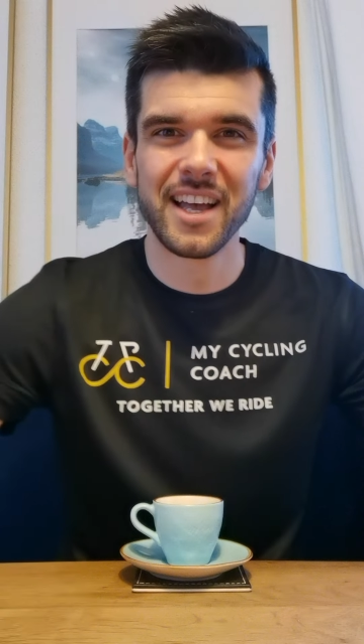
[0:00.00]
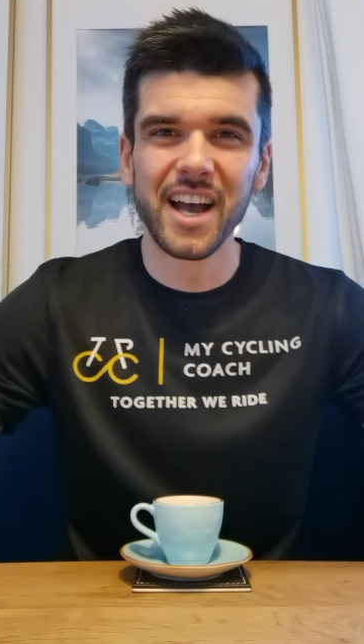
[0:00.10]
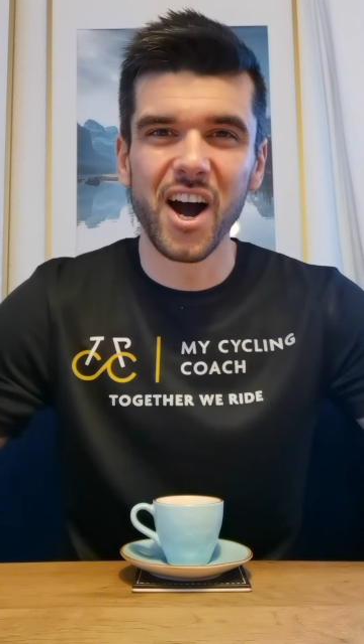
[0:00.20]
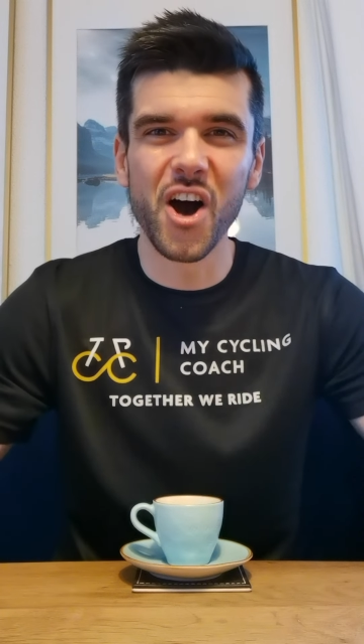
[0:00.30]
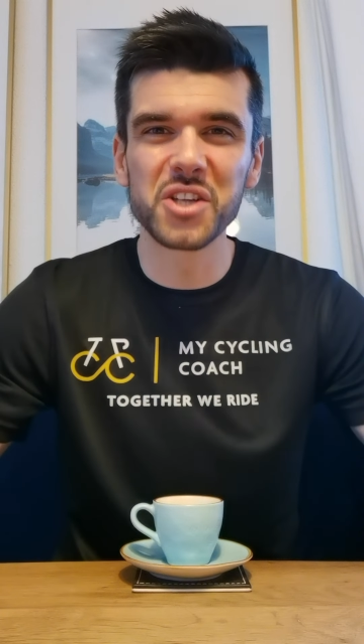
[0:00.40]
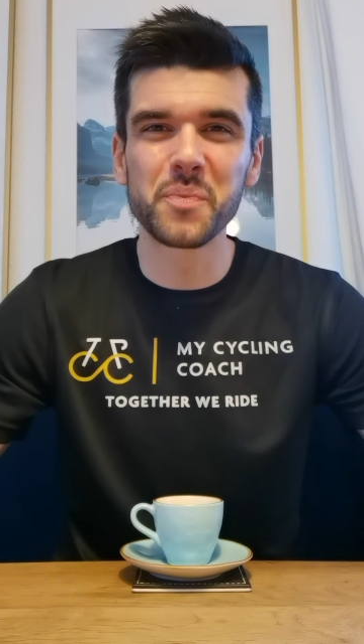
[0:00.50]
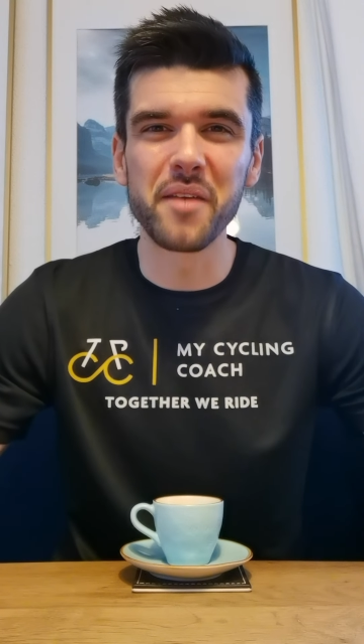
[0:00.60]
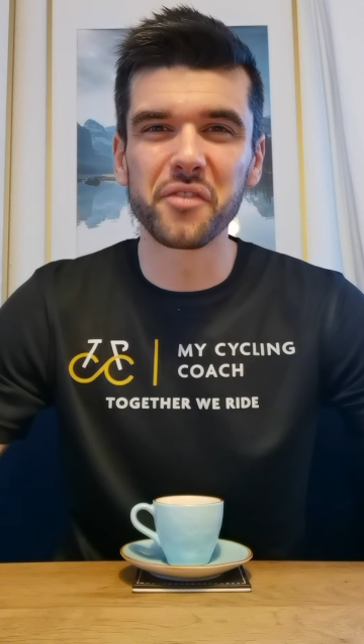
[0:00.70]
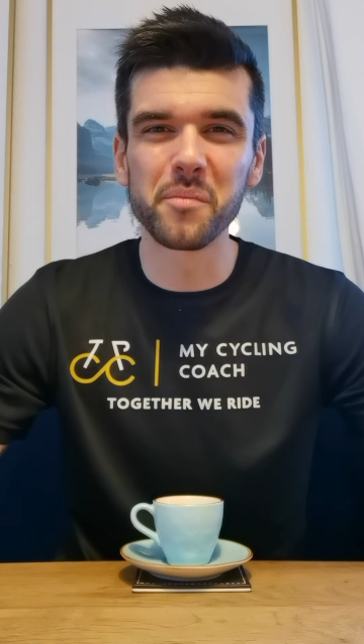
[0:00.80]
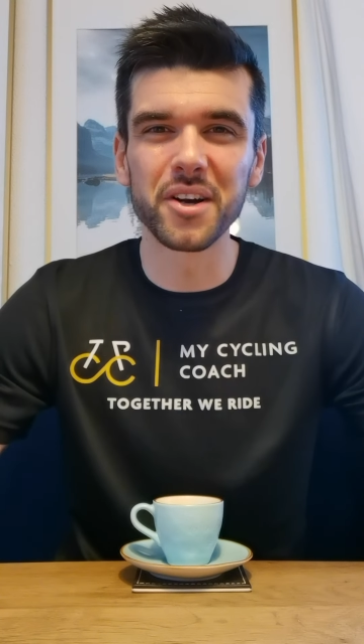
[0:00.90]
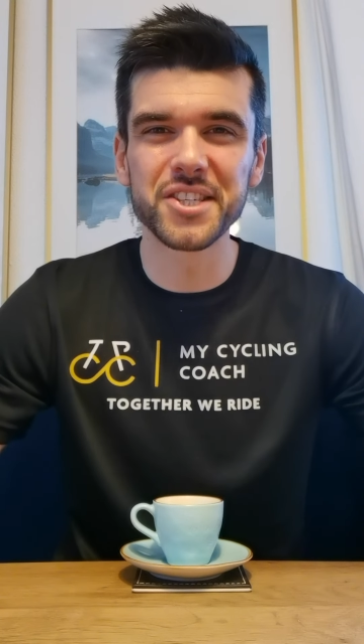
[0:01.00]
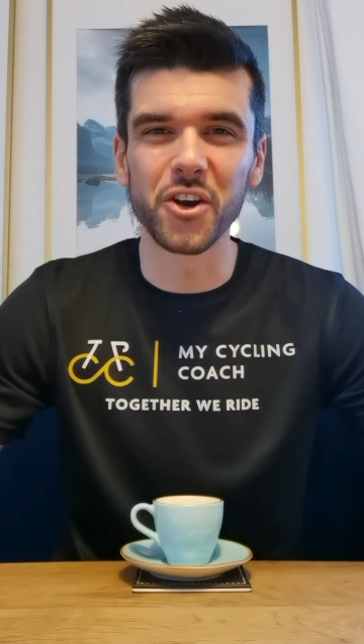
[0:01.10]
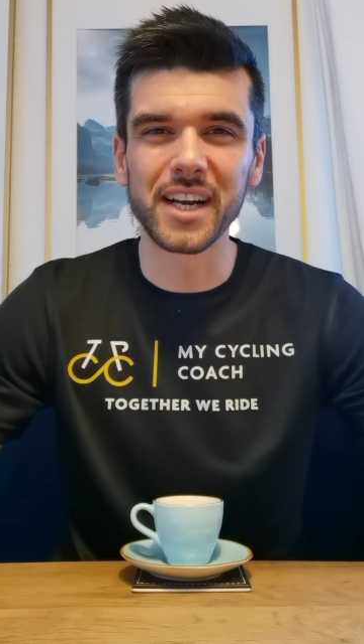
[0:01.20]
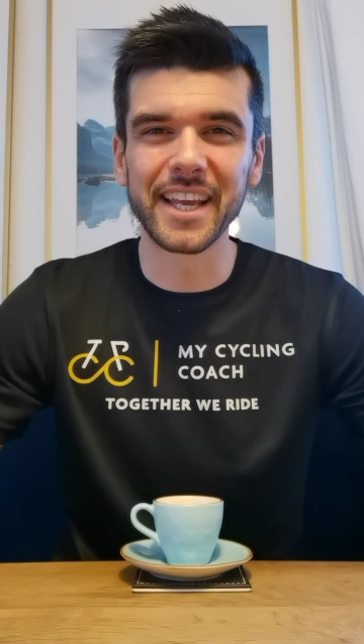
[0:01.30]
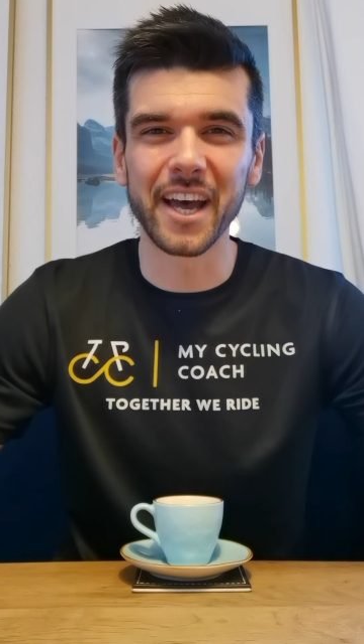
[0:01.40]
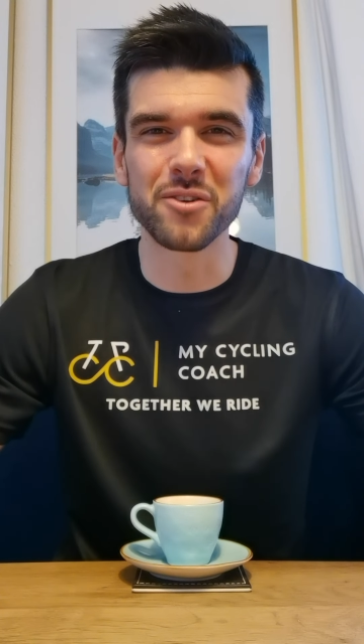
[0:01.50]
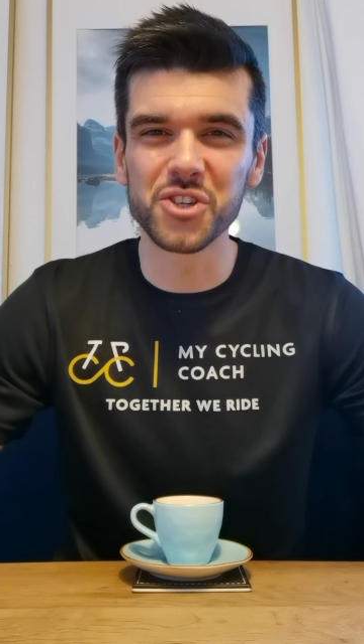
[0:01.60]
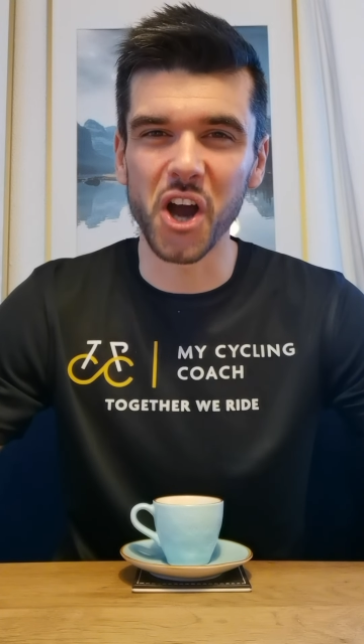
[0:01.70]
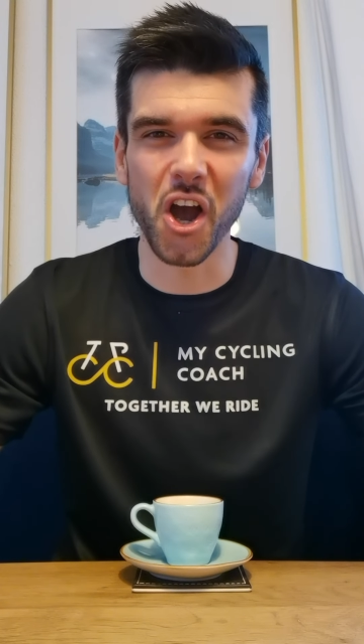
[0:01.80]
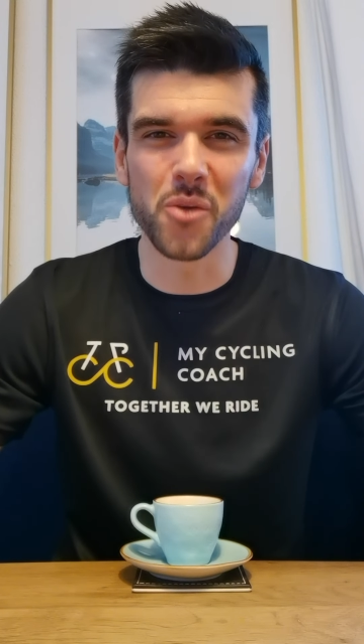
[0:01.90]
Hi, it's Ben from My Cycling
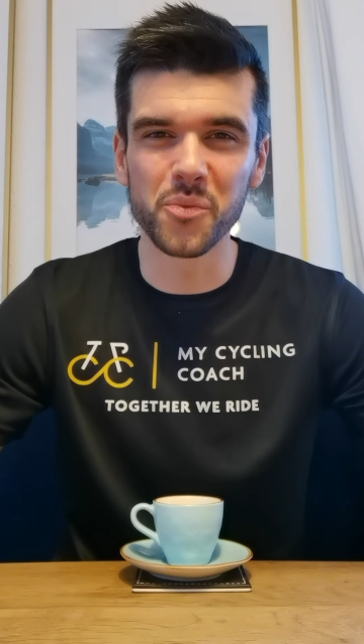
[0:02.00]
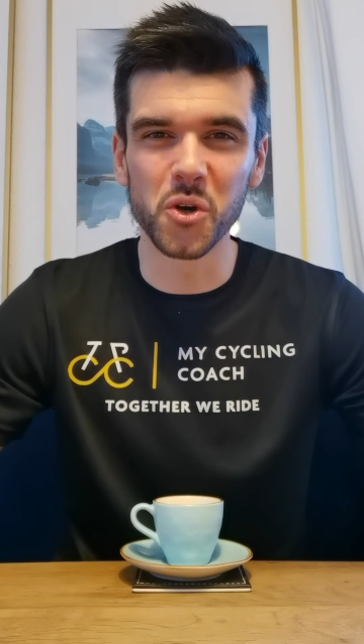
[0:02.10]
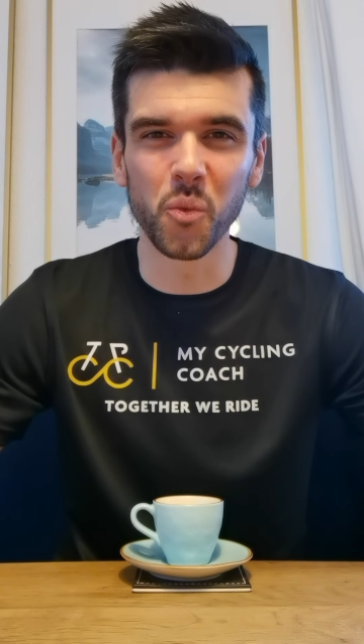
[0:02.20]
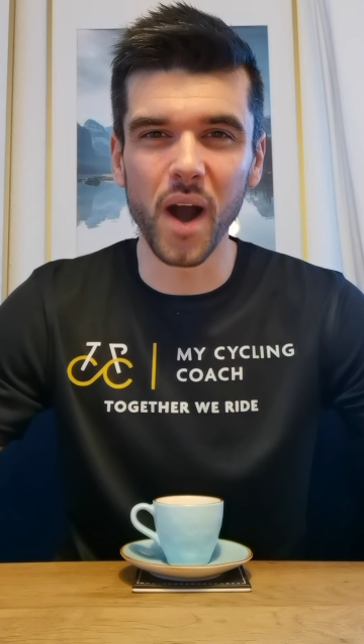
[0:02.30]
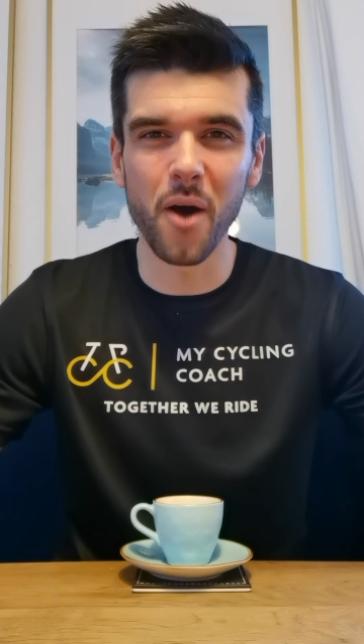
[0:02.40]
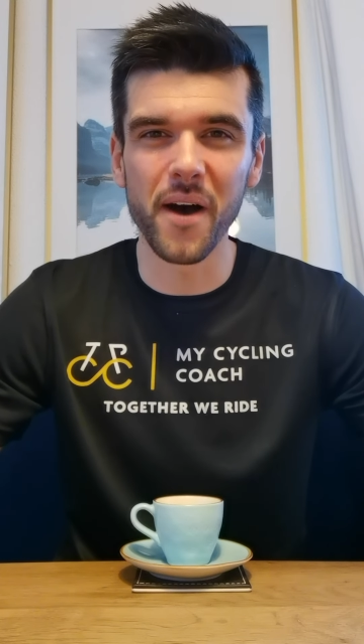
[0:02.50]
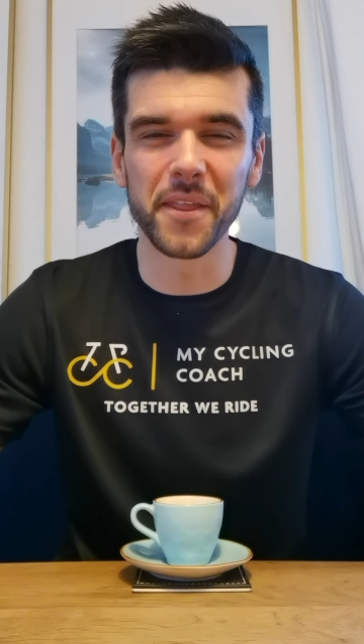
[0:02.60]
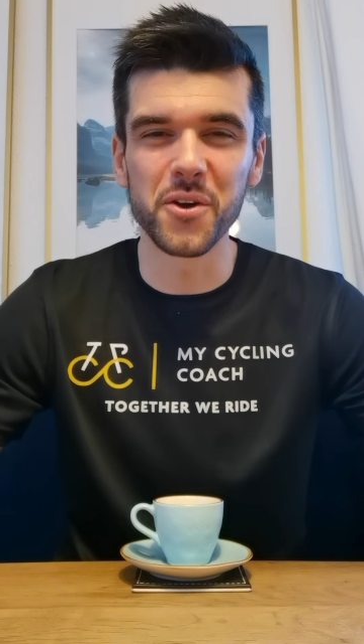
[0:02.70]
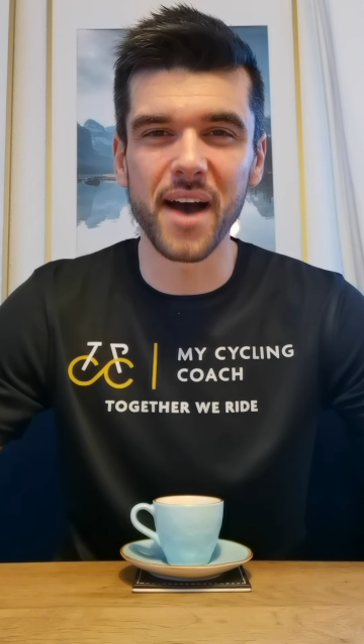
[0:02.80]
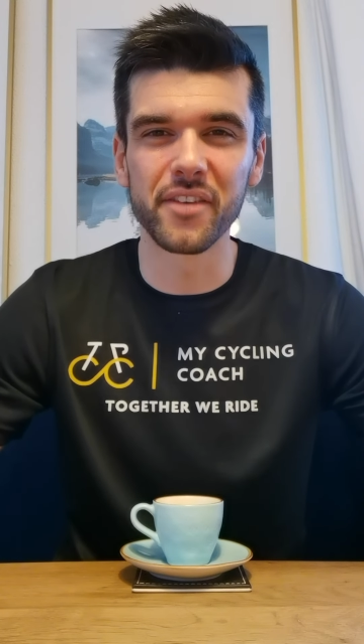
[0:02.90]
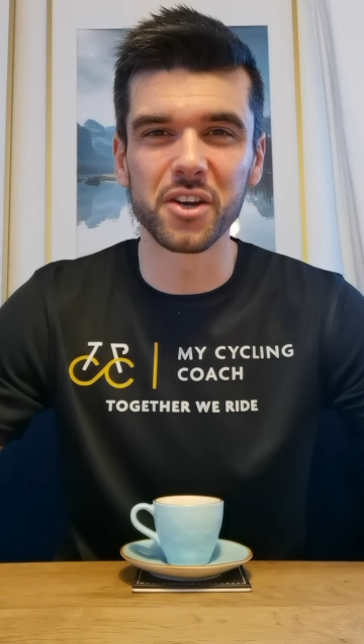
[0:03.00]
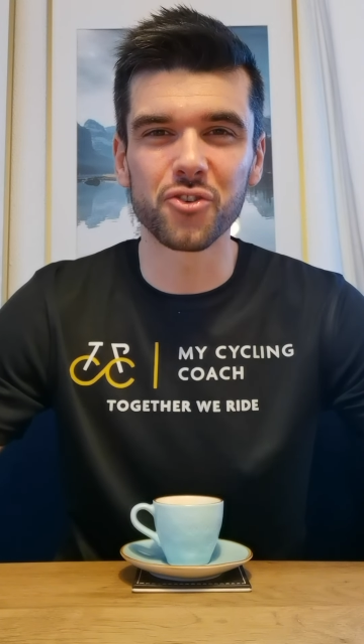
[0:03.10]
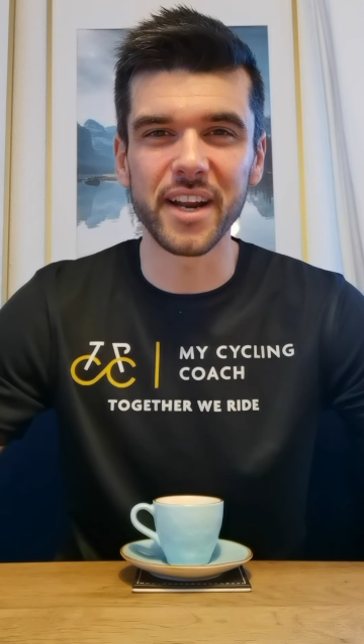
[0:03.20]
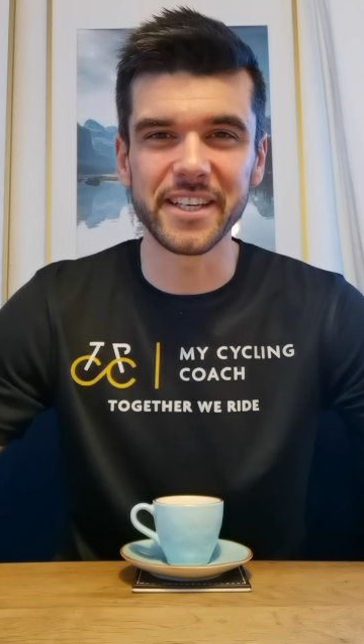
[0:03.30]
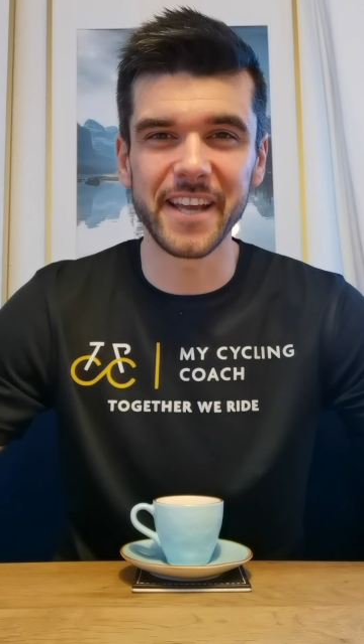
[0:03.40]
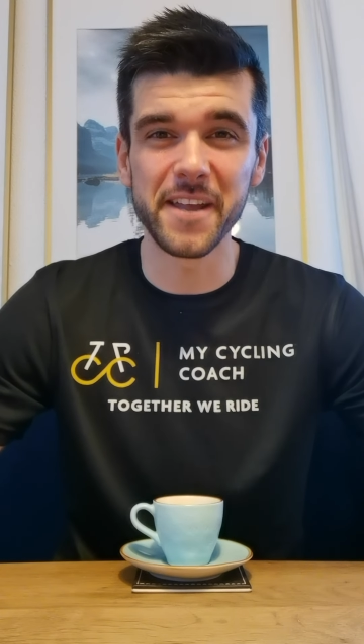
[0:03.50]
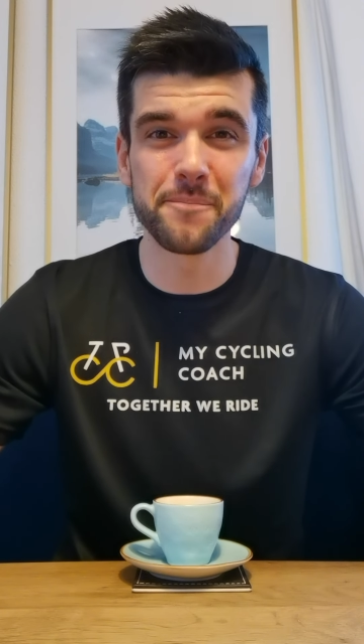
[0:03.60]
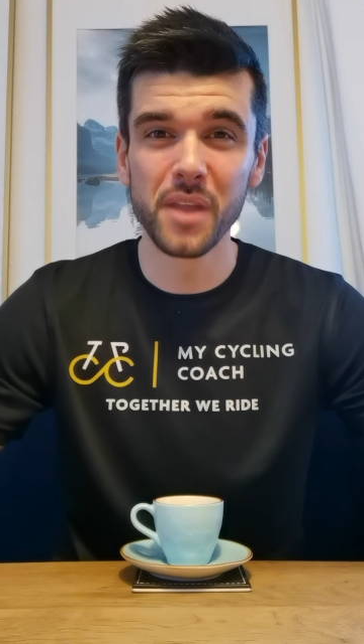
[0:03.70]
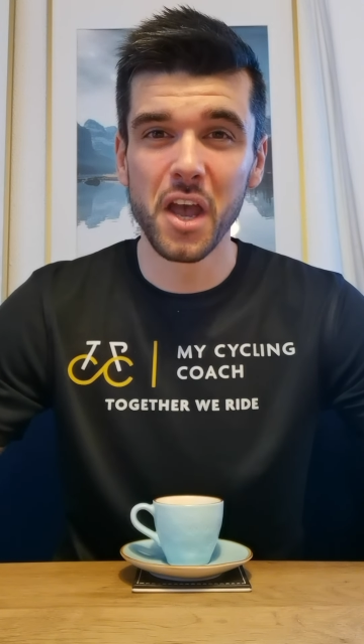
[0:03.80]
Coach. I hope you're well and that you're having a great day.